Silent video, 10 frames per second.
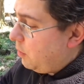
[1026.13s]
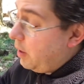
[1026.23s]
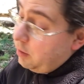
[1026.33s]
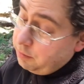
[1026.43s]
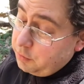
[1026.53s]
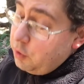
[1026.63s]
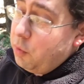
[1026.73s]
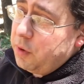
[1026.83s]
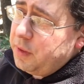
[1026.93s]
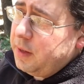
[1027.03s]
Well, 2
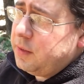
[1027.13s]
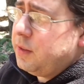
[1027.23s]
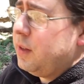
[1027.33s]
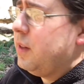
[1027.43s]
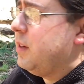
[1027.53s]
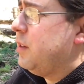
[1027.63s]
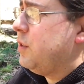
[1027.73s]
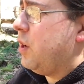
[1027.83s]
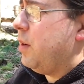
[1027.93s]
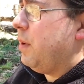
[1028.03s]
more things.
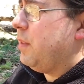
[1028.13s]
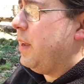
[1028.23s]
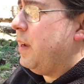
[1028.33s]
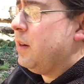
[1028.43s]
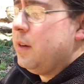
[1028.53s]
Sorry about that.